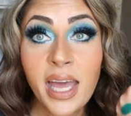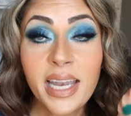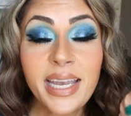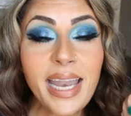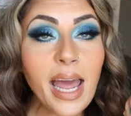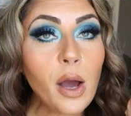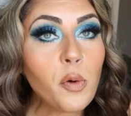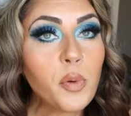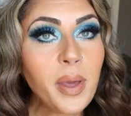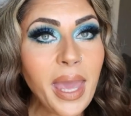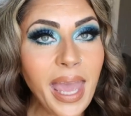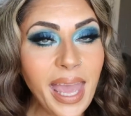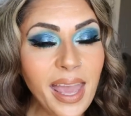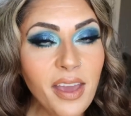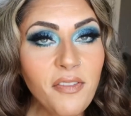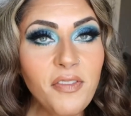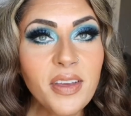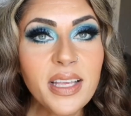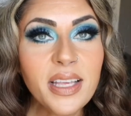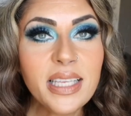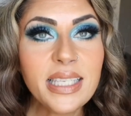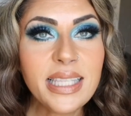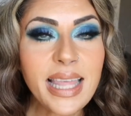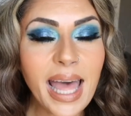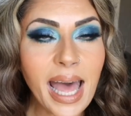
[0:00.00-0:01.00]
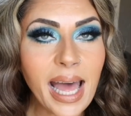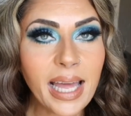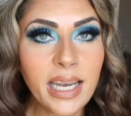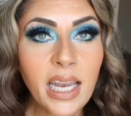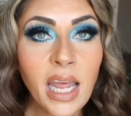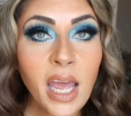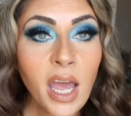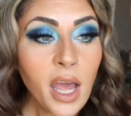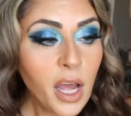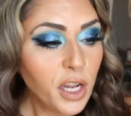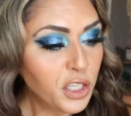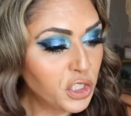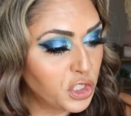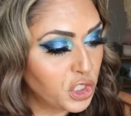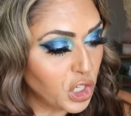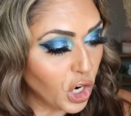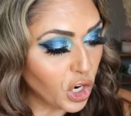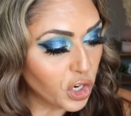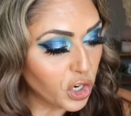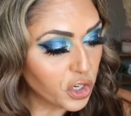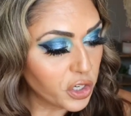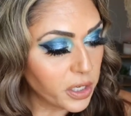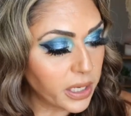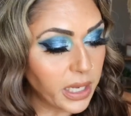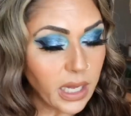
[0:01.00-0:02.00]
Now, Cave is that
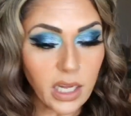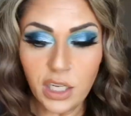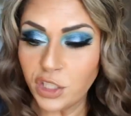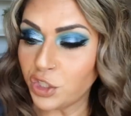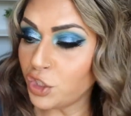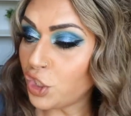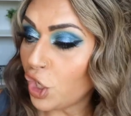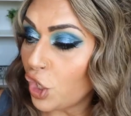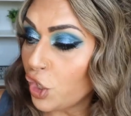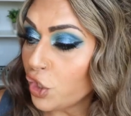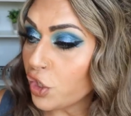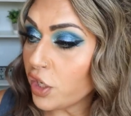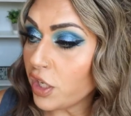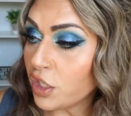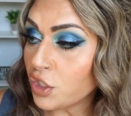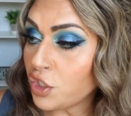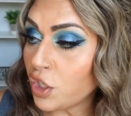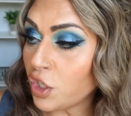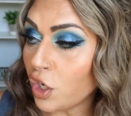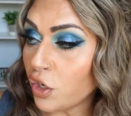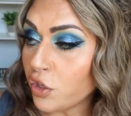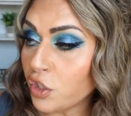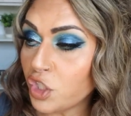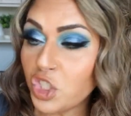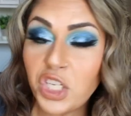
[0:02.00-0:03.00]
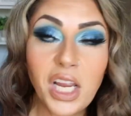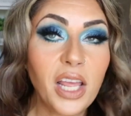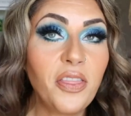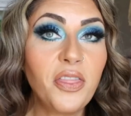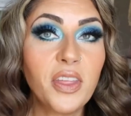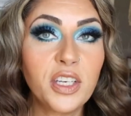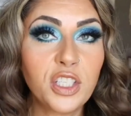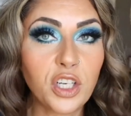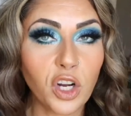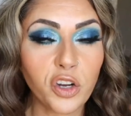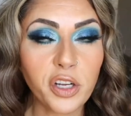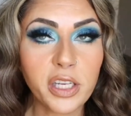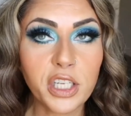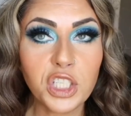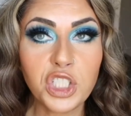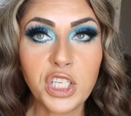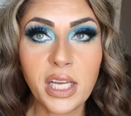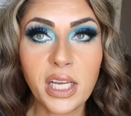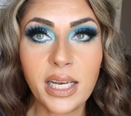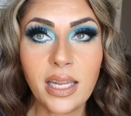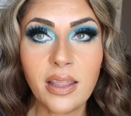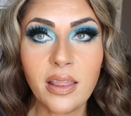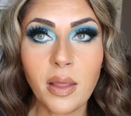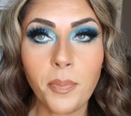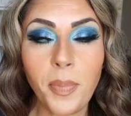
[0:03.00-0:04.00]
dark, dark, dark shade, the darkest
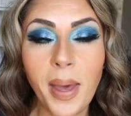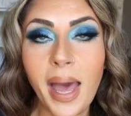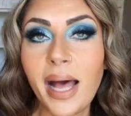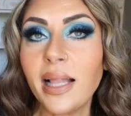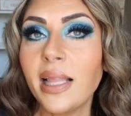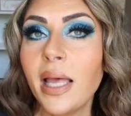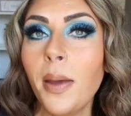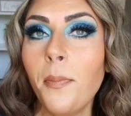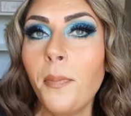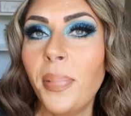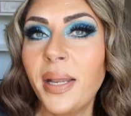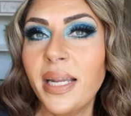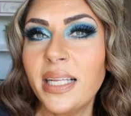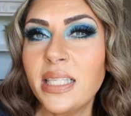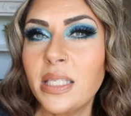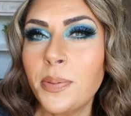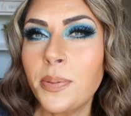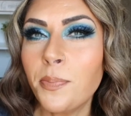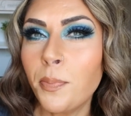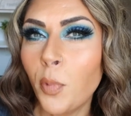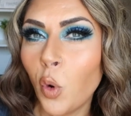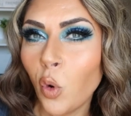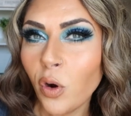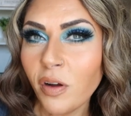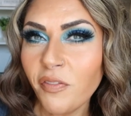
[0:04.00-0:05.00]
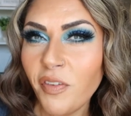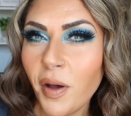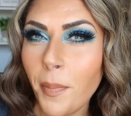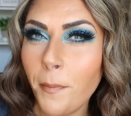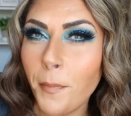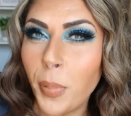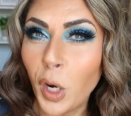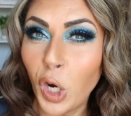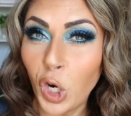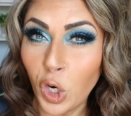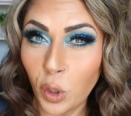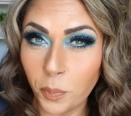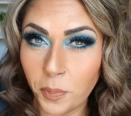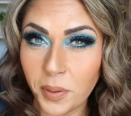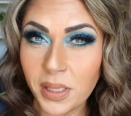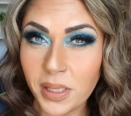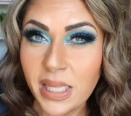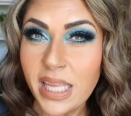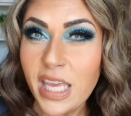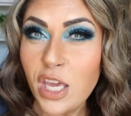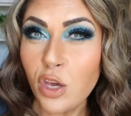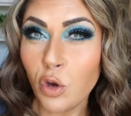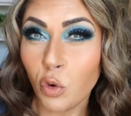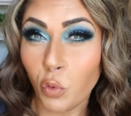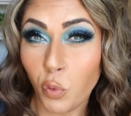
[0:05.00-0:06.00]
shade in the palette, but it's more of a
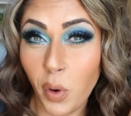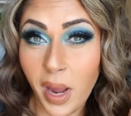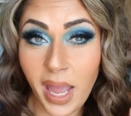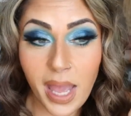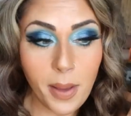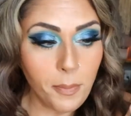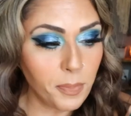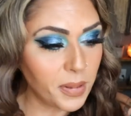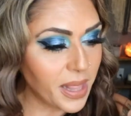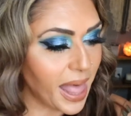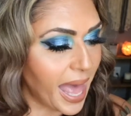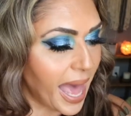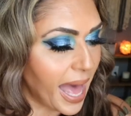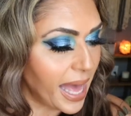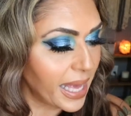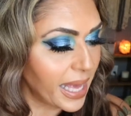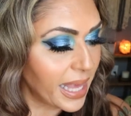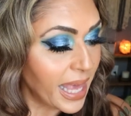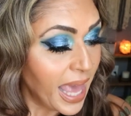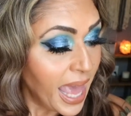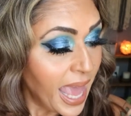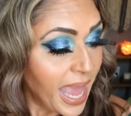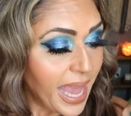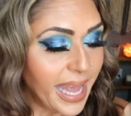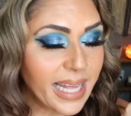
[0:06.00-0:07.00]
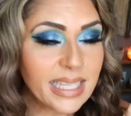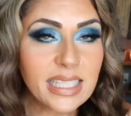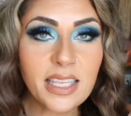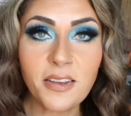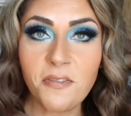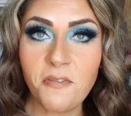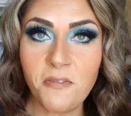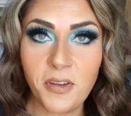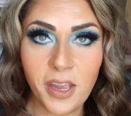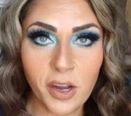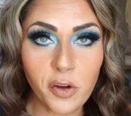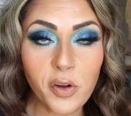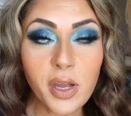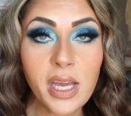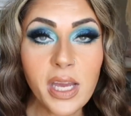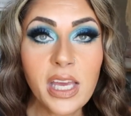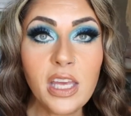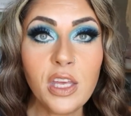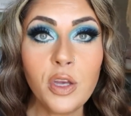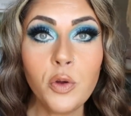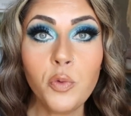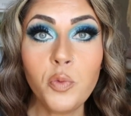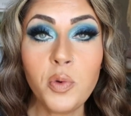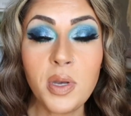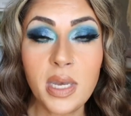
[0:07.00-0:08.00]
purpley gray black. It's a very
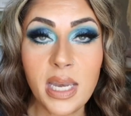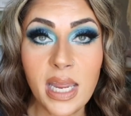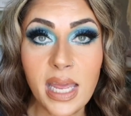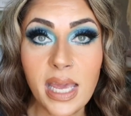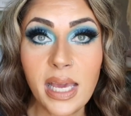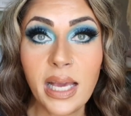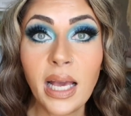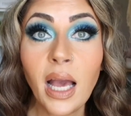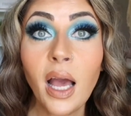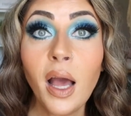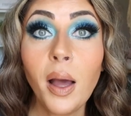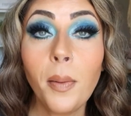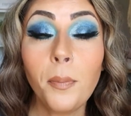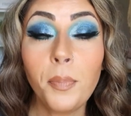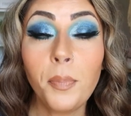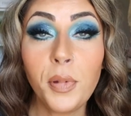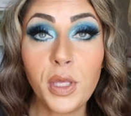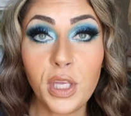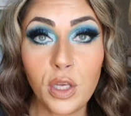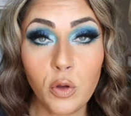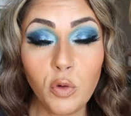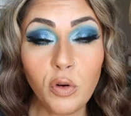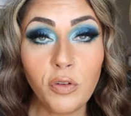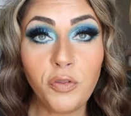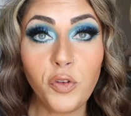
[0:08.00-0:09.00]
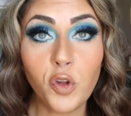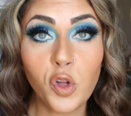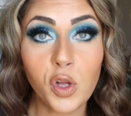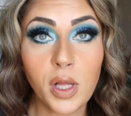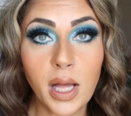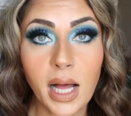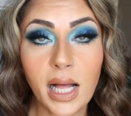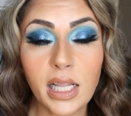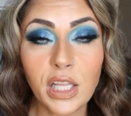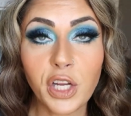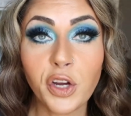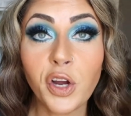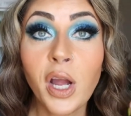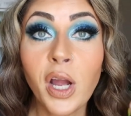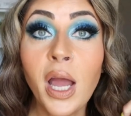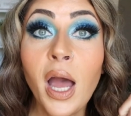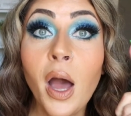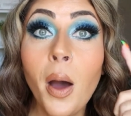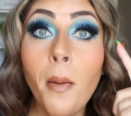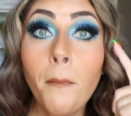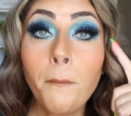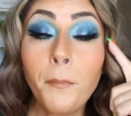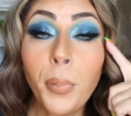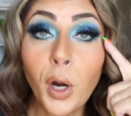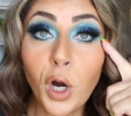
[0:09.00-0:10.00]
unique, beautiful color,
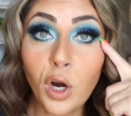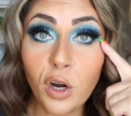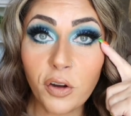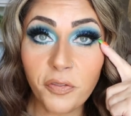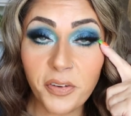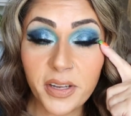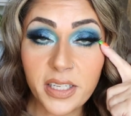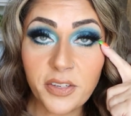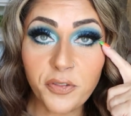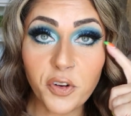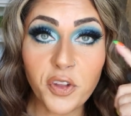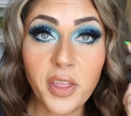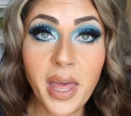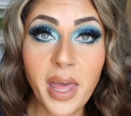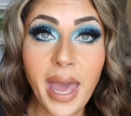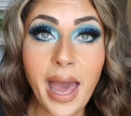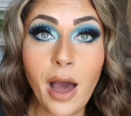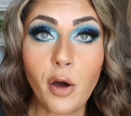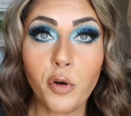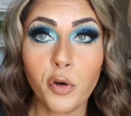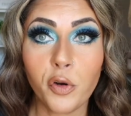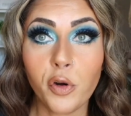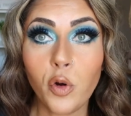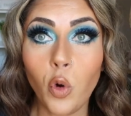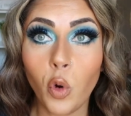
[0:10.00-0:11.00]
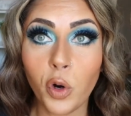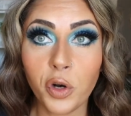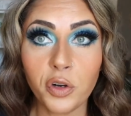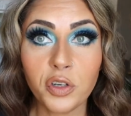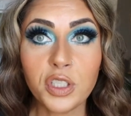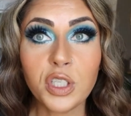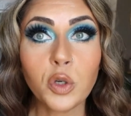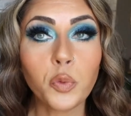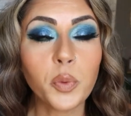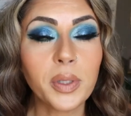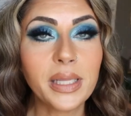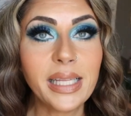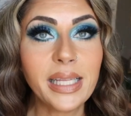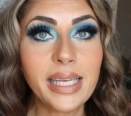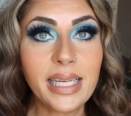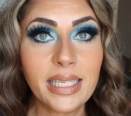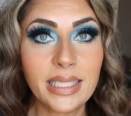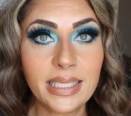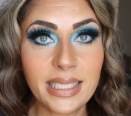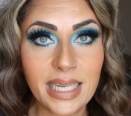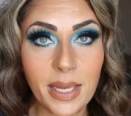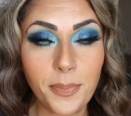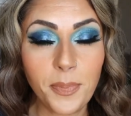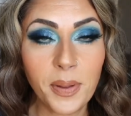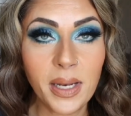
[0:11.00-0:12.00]
perfect for the outer corner to really
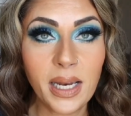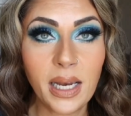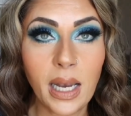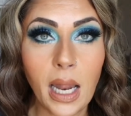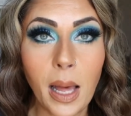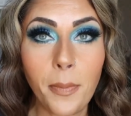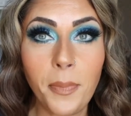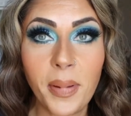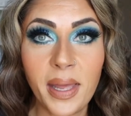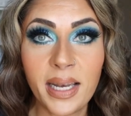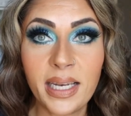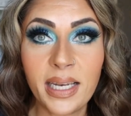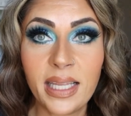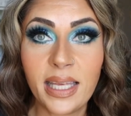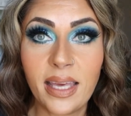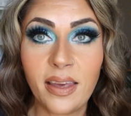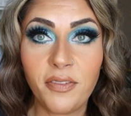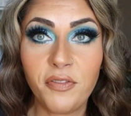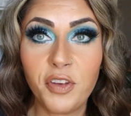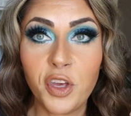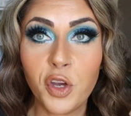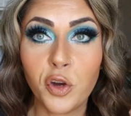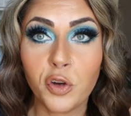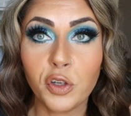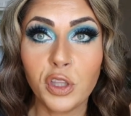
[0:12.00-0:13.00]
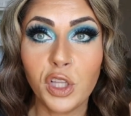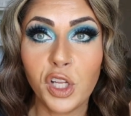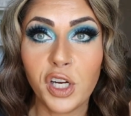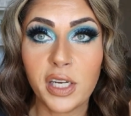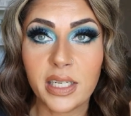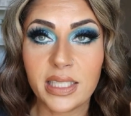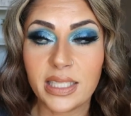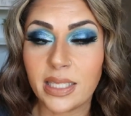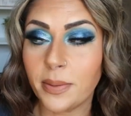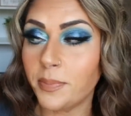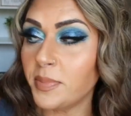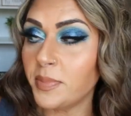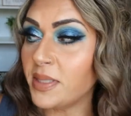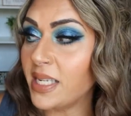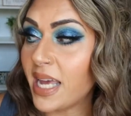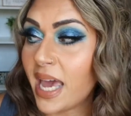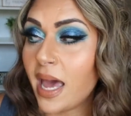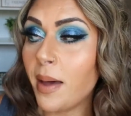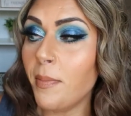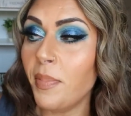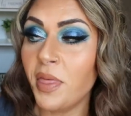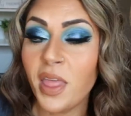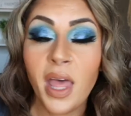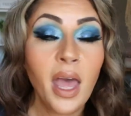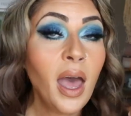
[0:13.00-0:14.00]
deepen it up and give your look some
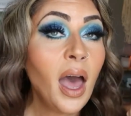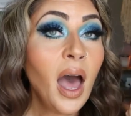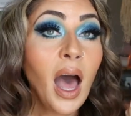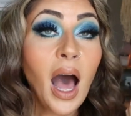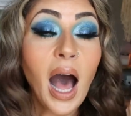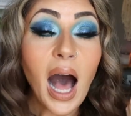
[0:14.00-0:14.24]
depth.